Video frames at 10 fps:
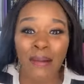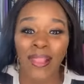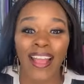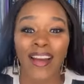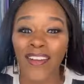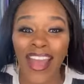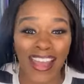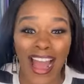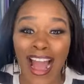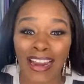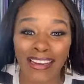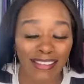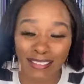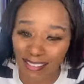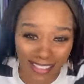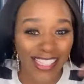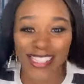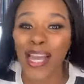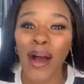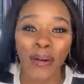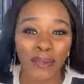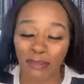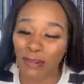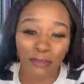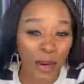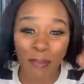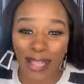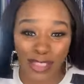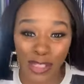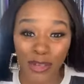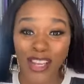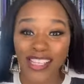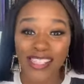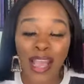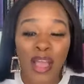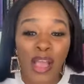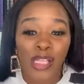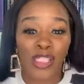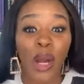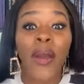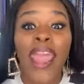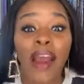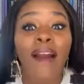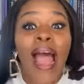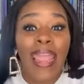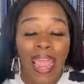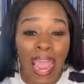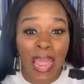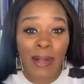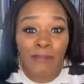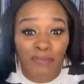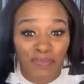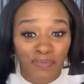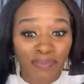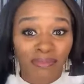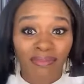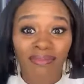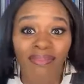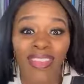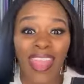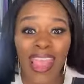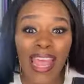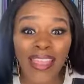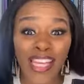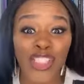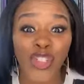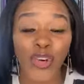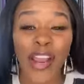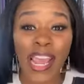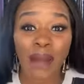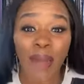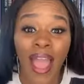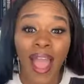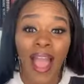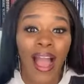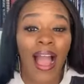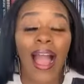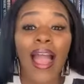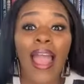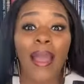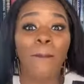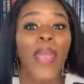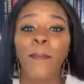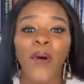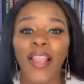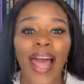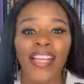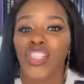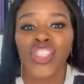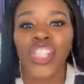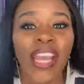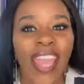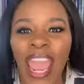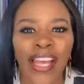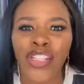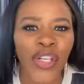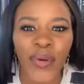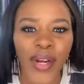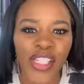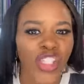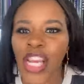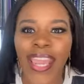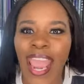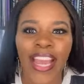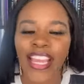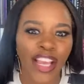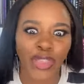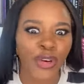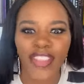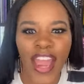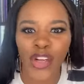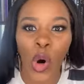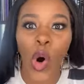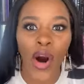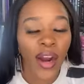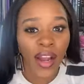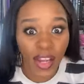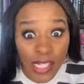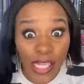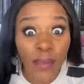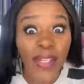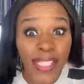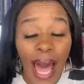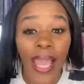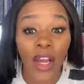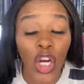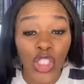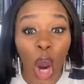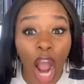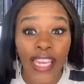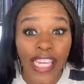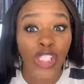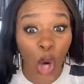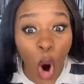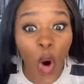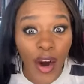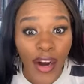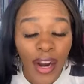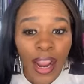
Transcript: I'm like, okay, God, let's go. We're about to do this. So here I am in this dream. People were like, she can't do it. She can't get through that door because it was like a doggy door.